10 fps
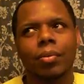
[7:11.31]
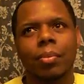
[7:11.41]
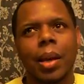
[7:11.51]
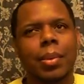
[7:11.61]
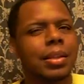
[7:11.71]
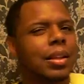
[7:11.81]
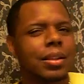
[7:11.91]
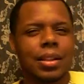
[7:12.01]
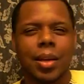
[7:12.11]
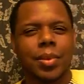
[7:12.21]
maybe that's not the
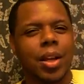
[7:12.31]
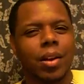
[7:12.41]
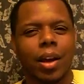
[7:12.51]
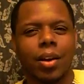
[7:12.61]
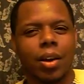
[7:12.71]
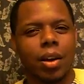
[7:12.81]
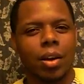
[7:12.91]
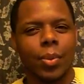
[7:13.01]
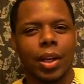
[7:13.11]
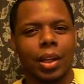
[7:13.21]
same song I
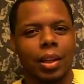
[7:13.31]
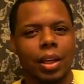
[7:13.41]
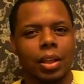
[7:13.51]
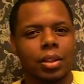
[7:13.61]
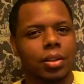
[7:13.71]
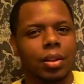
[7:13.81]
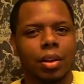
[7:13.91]
heard when it leaked.